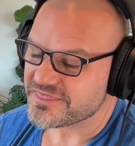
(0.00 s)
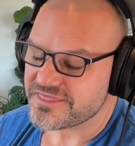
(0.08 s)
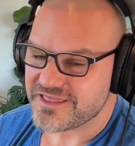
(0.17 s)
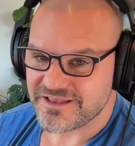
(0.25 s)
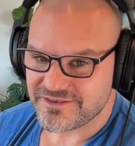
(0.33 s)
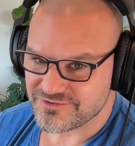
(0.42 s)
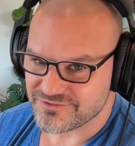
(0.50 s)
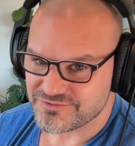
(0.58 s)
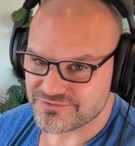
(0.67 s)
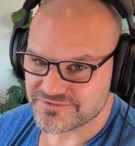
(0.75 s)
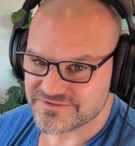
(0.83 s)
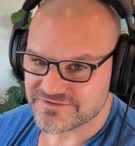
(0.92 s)
thank
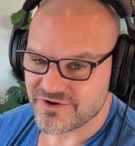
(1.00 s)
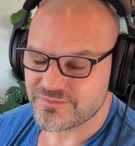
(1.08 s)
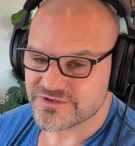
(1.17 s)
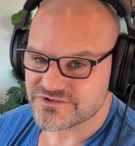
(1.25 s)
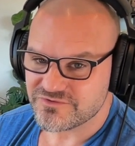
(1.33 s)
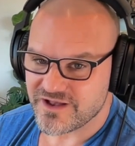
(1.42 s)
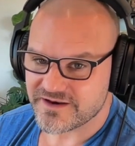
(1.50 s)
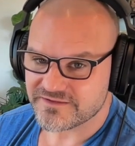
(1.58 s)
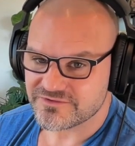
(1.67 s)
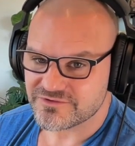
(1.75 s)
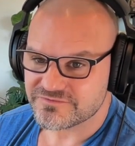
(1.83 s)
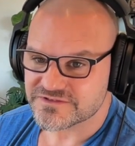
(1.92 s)
you so much
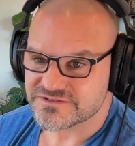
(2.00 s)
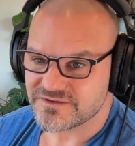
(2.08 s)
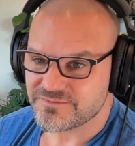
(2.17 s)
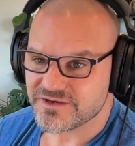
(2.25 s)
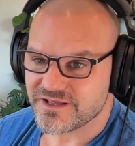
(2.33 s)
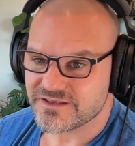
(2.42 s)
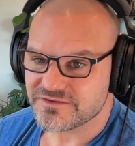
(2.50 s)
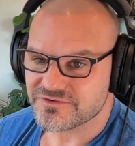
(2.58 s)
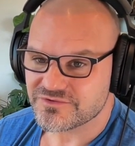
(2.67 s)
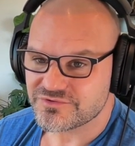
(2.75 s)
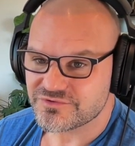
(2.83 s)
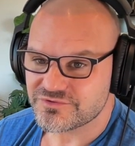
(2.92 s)
gratitude for someone like
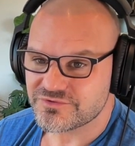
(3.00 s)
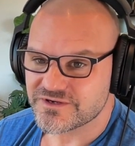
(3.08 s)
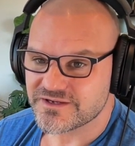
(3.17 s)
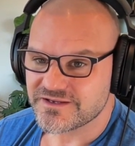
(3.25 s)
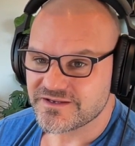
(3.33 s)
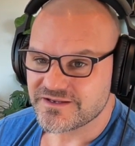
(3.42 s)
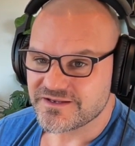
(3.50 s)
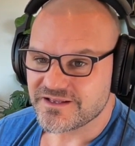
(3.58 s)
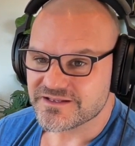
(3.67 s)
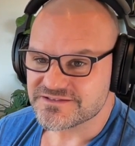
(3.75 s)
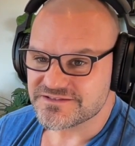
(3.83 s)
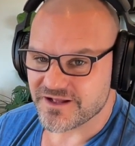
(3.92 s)
you who
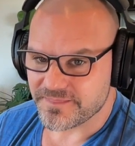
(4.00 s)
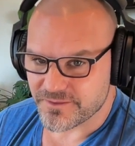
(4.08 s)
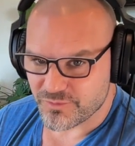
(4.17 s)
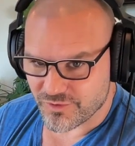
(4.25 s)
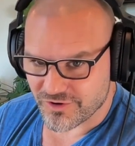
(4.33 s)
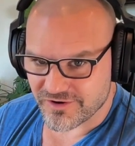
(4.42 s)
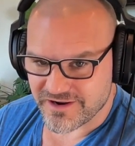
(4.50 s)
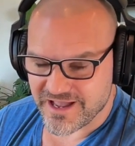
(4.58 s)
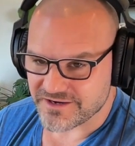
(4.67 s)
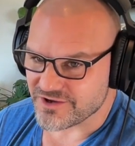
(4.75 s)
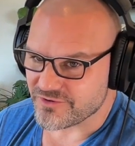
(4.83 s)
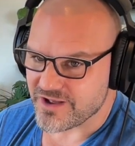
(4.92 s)
has done the work. I
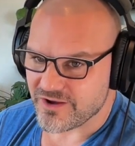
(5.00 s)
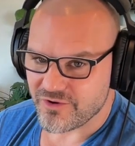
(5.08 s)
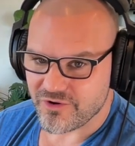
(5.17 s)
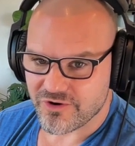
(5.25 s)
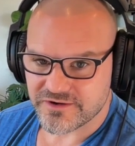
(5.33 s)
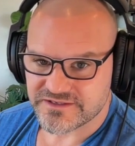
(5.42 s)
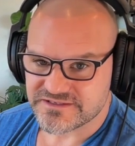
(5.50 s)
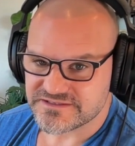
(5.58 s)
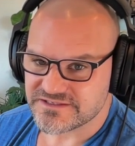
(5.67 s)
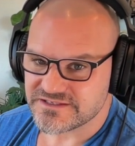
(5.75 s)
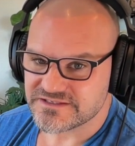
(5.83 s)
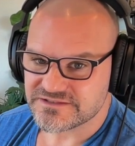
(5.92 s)
know how hard this
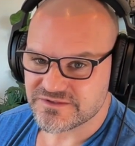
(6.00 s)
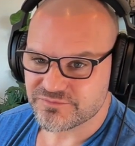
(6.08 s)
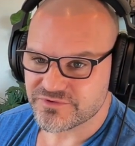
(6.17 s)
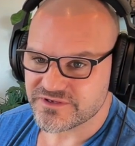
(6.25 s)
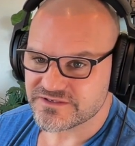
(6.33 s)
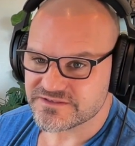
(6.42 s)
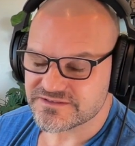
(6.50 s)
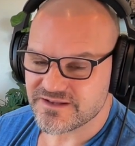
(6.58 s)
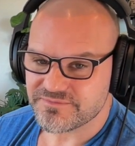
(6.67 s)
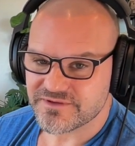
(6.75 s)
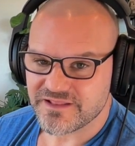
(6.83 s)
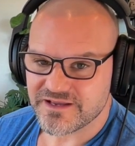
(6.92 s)
is to bring
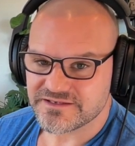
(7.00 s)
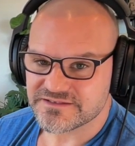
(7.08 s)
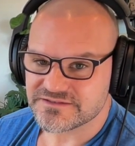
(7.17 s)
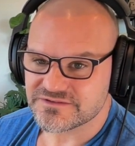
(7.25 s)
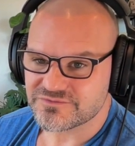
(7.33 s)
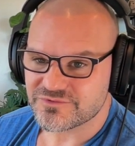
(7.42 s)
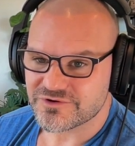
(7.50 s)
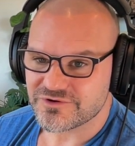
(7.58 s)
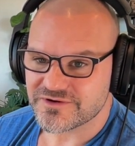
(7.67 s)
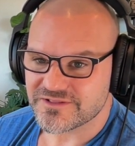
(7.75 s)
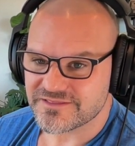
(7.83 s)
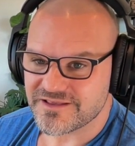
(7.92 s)
something like this to the
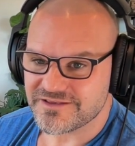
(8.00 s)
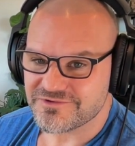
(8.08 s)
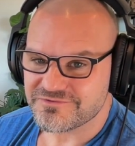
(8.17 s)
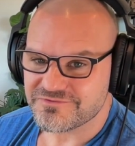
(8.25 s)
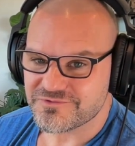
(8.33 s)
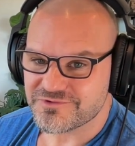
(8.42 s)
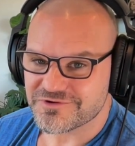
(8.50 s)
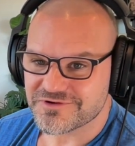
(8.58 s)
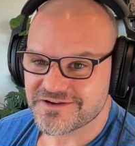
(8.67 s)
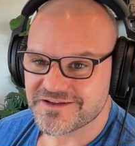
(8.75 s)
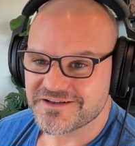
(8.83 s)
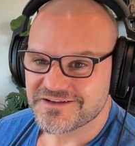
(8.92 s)
world and thank you for
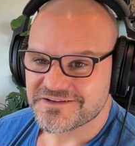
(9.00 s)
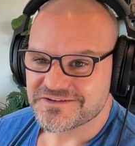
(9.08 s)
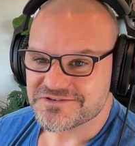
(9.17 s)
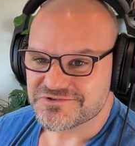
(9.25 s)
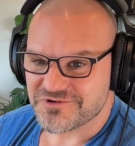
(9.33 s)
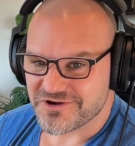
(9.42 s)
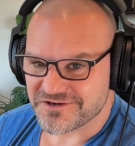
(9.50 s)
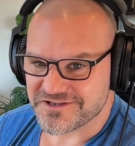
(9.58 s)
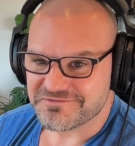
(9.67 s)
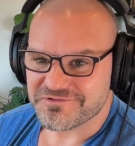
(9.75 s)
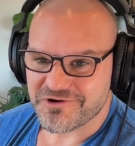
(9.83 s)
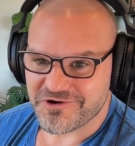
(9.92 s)

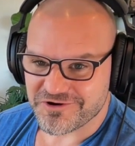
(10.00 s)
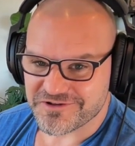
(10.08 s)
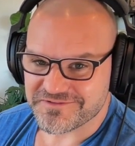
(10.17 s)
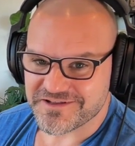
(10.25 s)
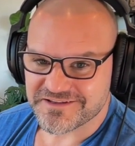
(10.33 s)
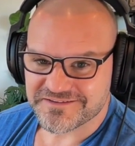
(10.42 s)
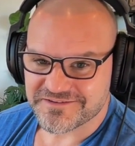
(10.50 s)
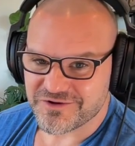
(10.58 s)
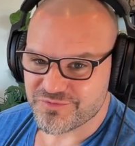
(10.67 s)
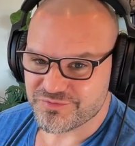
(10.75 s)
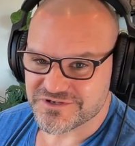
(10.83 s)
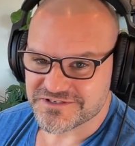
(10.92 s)
struggling for all of us. So
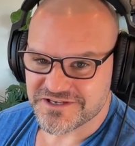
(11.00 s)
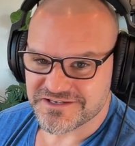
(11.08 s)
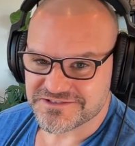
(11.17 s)
appreciate